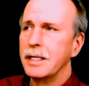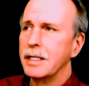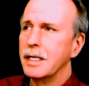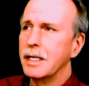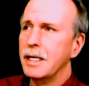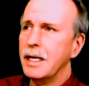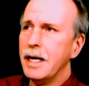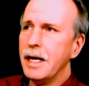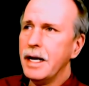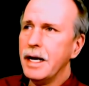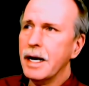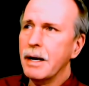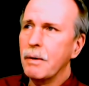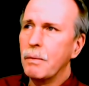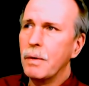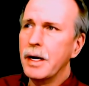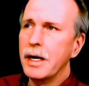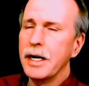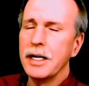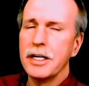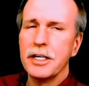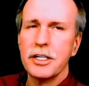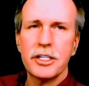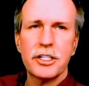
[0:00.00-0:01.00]
Today, I
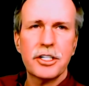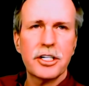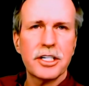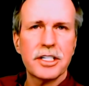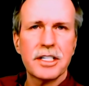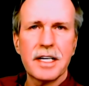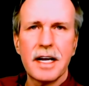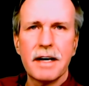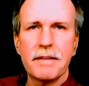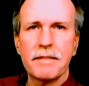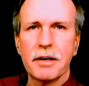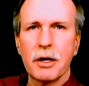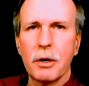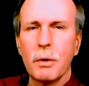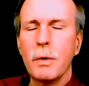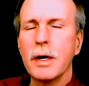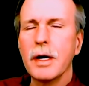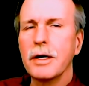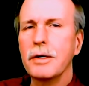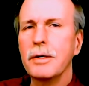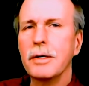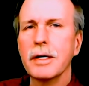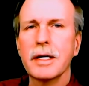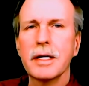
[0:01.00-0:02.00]
wanted to just have a
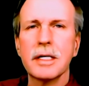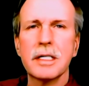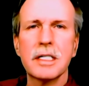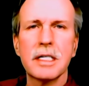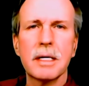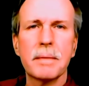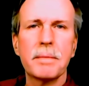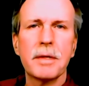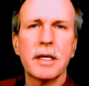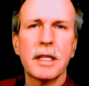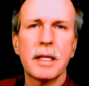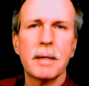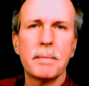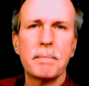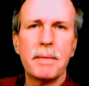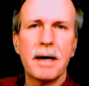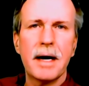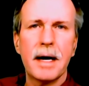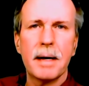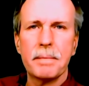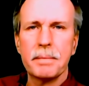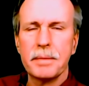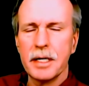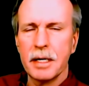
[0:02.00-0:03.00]
quick look at something that
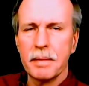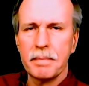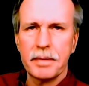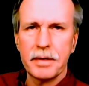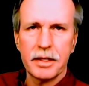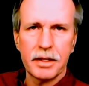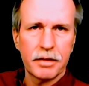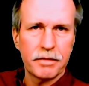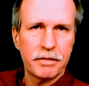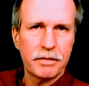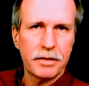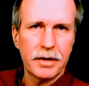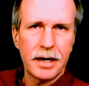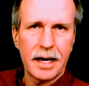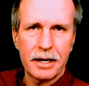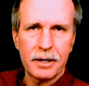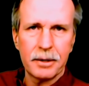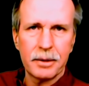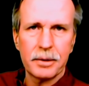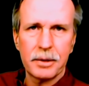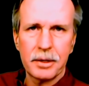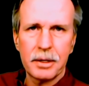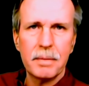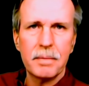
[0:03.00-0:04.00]
popped up in the Flat
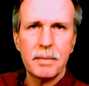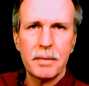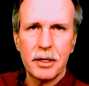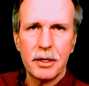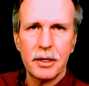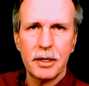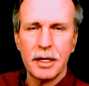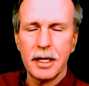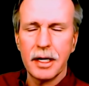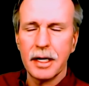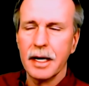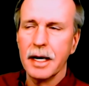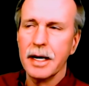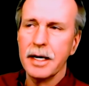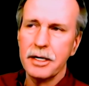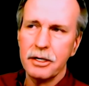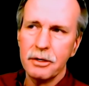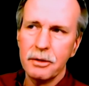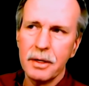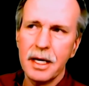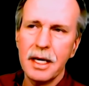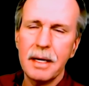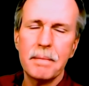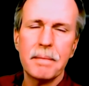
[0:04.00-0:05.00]
Earth community. I
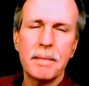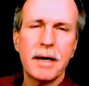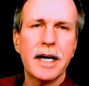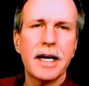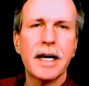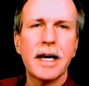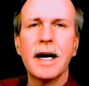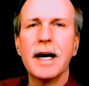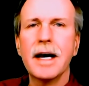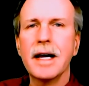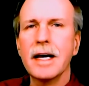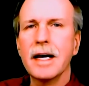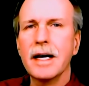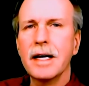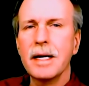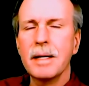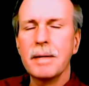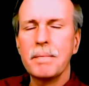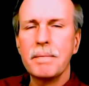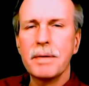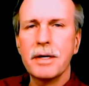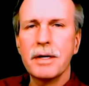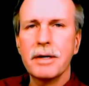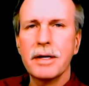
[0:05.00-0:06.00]
do keep my eye on
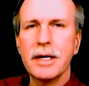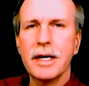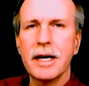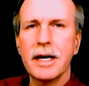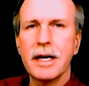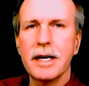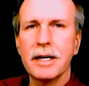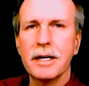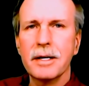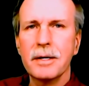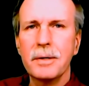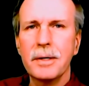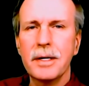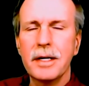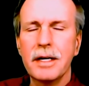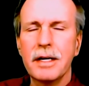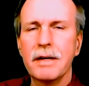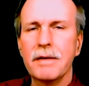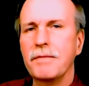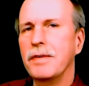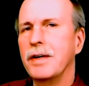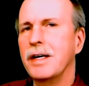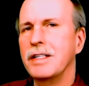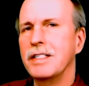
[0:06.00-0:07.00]
it periodically, and
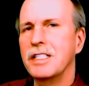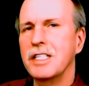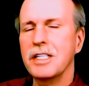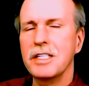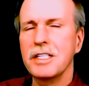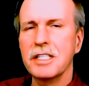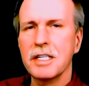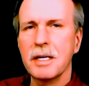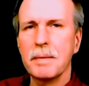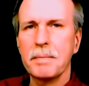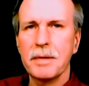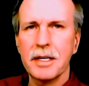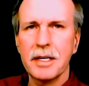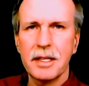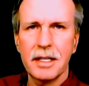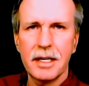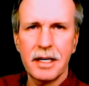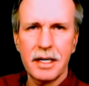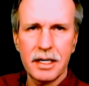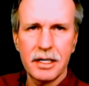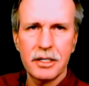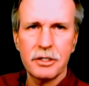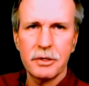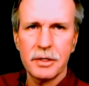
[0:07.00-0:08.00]
if I see something
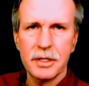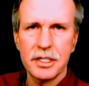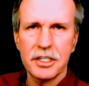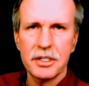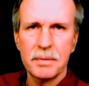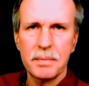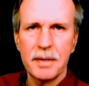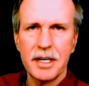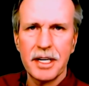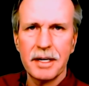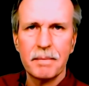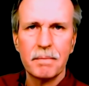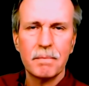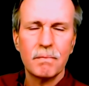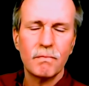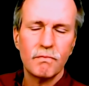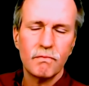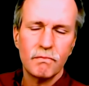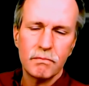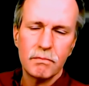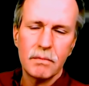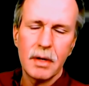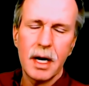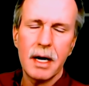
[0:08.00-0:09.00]
that interests me,
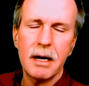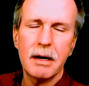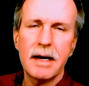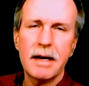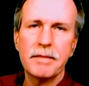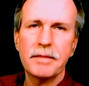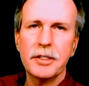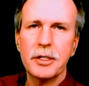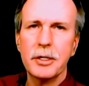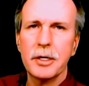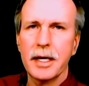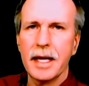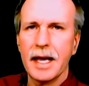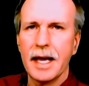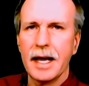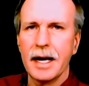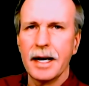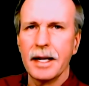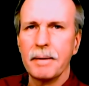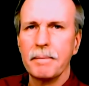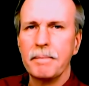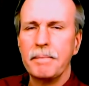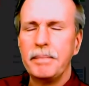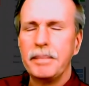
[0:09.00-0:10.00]
I'll have a look at
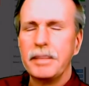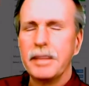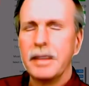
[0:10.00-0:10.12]
it.